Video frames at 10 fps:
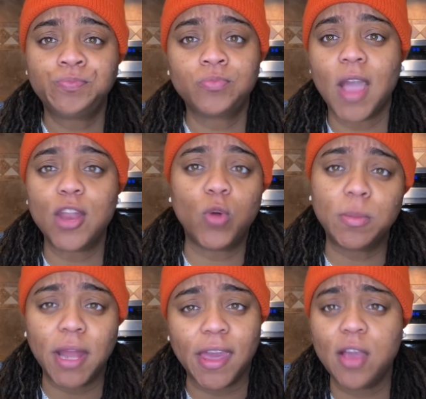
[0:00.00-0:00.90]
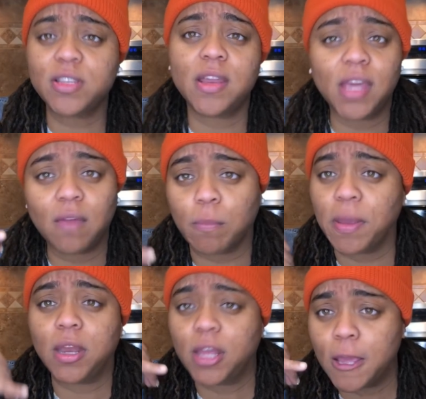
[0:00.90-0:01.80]
I don't want to be like, can you say it again?
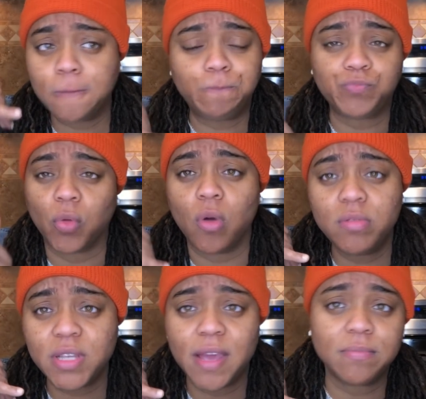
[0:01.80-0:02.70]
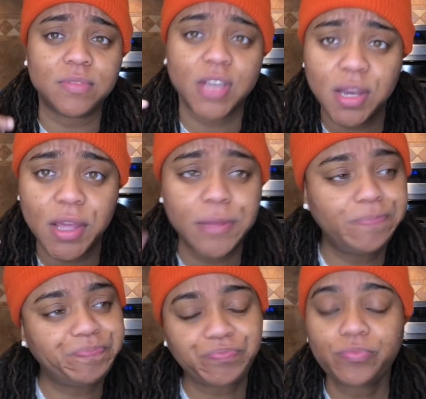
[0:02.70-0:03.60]
Repeat it again? What was that? Say it again.
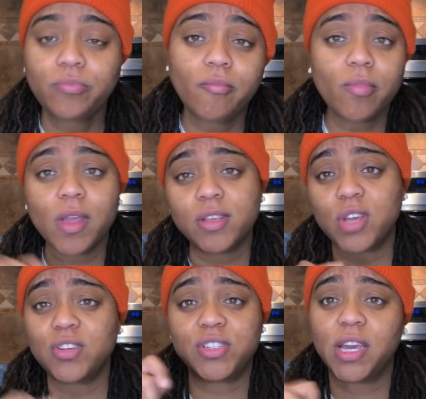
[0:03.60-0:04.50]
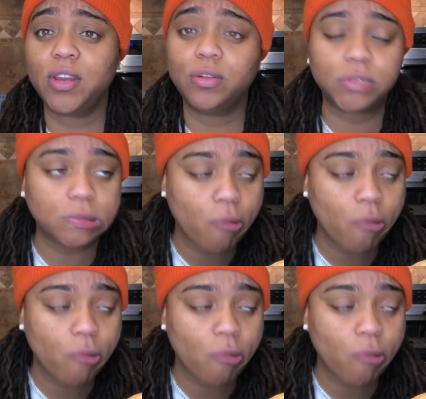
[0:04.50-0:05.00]
So I start taking notes.